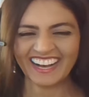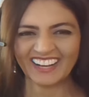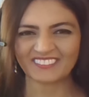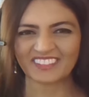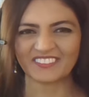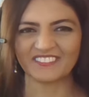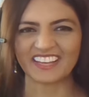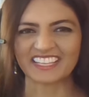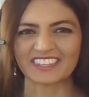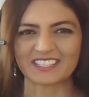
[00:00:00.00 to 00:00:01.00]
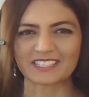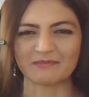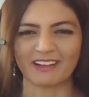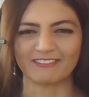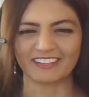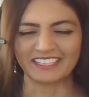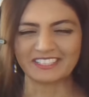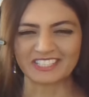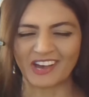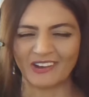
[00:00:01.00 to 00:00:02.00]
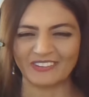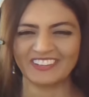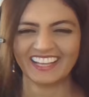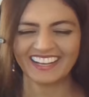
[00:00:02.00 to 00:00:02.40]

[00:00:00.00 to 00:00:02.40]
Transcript: I'm gonna make this my ringtone.